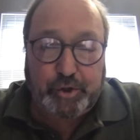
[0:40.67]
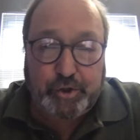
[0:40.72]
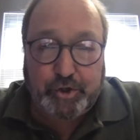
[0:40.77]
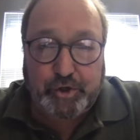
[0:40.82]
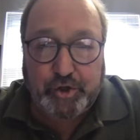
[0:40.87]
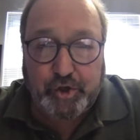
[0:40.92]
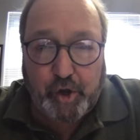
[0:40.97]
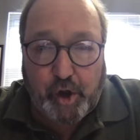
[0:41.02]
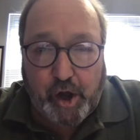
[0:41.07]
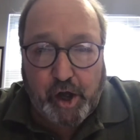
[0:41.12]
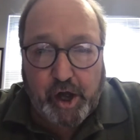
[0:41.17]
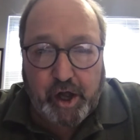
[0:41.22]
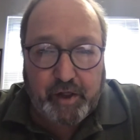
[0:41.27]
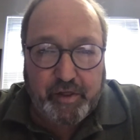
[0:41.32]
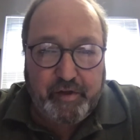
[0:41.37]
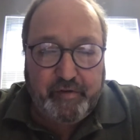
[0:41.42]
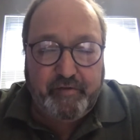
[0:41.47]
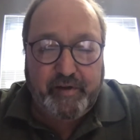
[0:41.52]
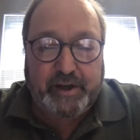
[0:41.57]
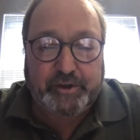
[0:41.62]
Saul,
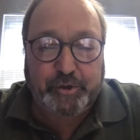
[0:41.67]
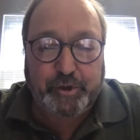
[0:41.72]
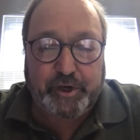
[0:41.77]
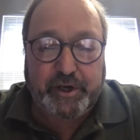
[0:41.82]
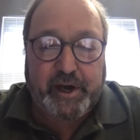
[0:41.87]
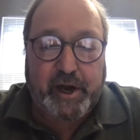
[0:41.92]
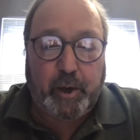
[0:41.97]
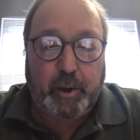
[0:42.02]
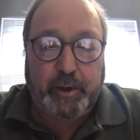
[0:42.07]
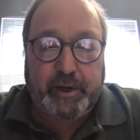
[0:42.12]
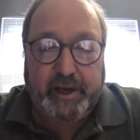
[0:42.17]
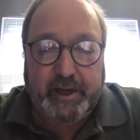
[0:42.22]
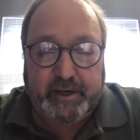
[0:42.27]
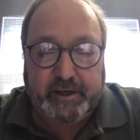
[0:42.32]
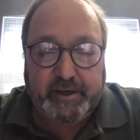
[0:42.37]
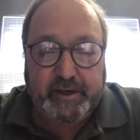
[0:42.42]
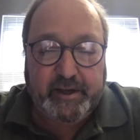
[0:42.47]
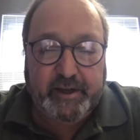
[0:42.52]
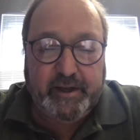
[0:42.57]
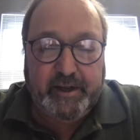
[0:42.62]
the
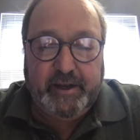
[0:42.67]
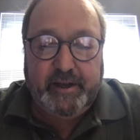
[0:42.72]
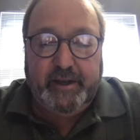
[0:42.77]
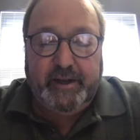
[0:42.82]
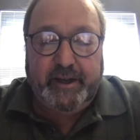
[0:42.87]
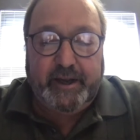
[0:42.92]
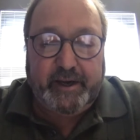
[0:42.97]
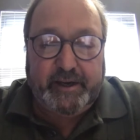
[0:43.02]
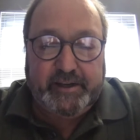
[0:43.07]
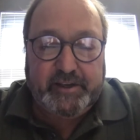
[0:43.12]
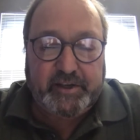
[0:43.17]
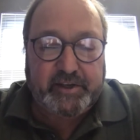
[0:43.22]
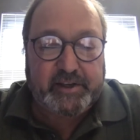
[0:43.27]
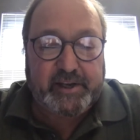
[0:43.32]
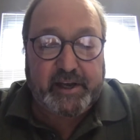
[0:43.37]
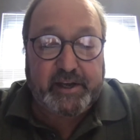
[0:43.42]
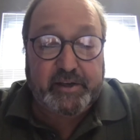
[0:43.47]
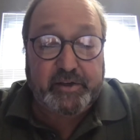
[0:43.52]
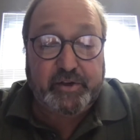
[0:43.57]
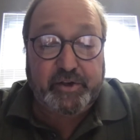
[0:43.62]
veterinarian, and he
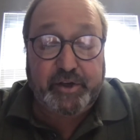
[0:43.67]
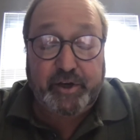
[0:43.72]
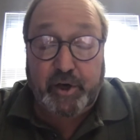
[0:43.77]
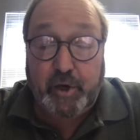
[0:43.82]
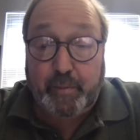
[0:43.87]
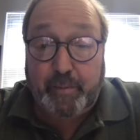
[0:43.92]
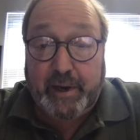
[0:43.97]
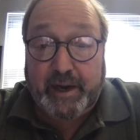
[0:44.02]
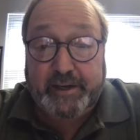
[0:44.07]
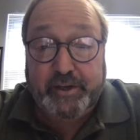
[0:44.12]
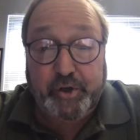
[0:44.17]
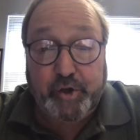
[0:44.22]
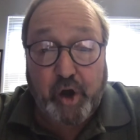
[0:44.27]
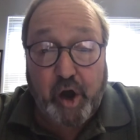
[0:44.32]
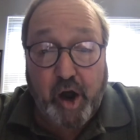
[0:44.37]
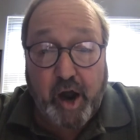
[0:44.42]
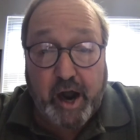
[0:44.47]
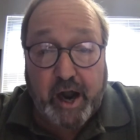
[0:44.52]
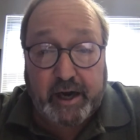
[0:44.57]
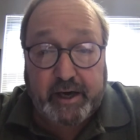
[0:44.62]
says, my
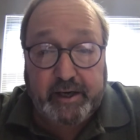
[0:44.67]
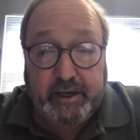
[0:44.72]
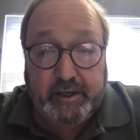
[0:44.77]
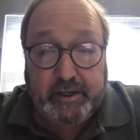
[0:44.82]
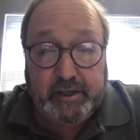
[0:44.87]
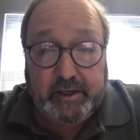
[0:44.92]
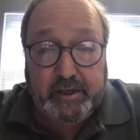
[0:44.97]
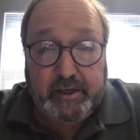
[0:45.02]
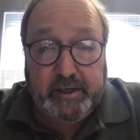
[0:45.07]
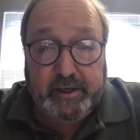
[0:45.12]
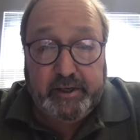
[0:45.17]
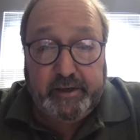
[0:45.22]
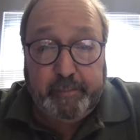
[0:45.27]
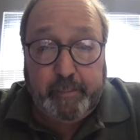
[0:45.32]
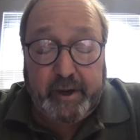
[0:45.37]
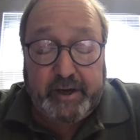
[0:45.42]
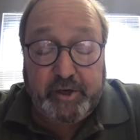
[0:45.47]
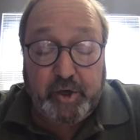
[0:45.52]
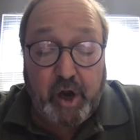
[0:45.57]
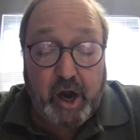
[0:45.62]
dog
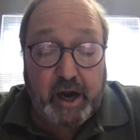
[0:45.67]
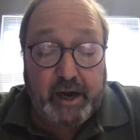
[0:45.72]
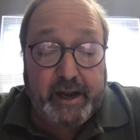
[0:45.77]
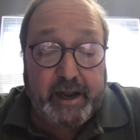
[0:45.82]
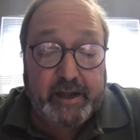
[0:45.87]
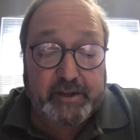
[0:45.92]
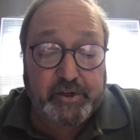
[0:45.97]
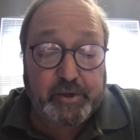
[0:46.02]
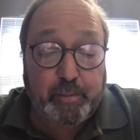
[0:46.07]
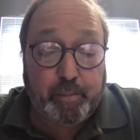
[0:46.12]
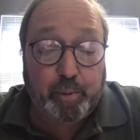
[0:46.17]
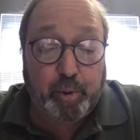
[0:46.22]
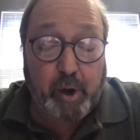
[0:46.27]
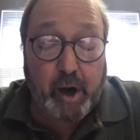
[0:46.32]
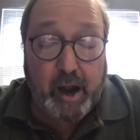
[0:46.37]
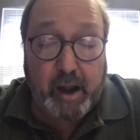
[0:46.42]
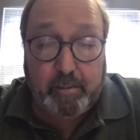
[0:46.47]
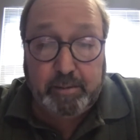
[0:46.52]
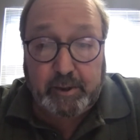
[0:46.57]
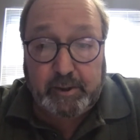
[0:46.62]
has a
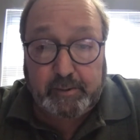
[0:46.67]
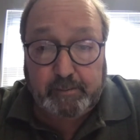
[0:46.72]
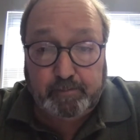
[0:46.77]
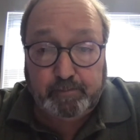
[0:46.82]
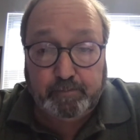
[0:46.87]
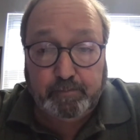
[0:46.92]
problem.